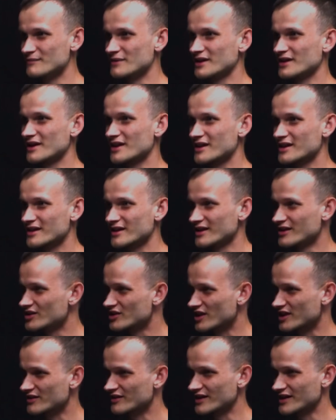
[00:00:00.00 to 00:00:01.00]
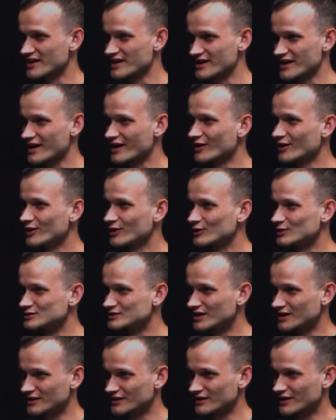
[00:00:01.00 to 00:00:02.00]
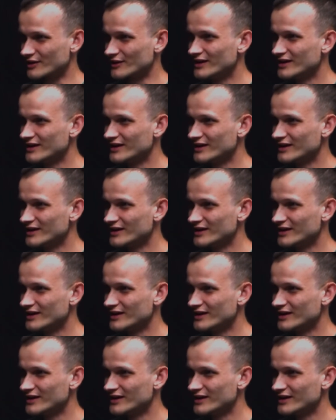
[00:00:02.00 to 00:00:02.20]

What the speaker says: because they just like say, oh, look,